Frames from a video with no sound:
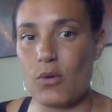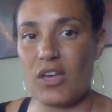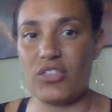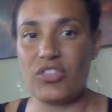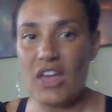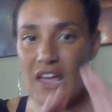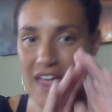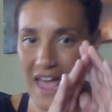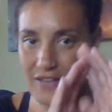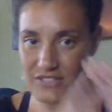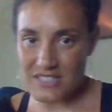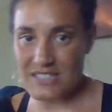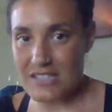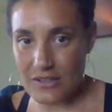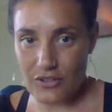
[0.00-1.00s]
with have
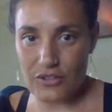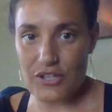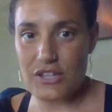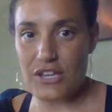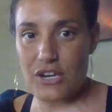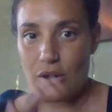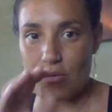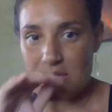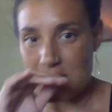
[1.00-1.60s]
still, you know,